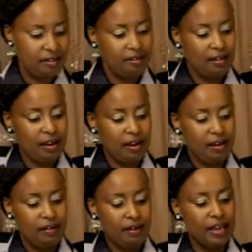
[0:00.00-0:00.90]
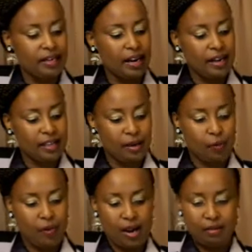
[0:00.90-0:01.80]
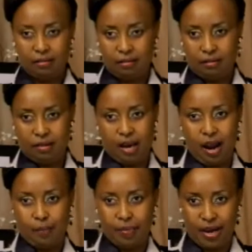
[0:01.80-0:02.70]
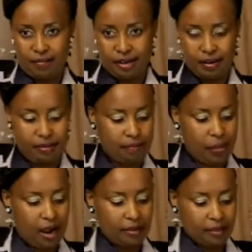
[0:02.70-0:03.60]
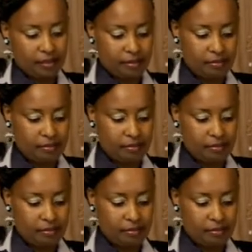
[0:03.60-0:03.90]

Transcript: and another one on her belly part,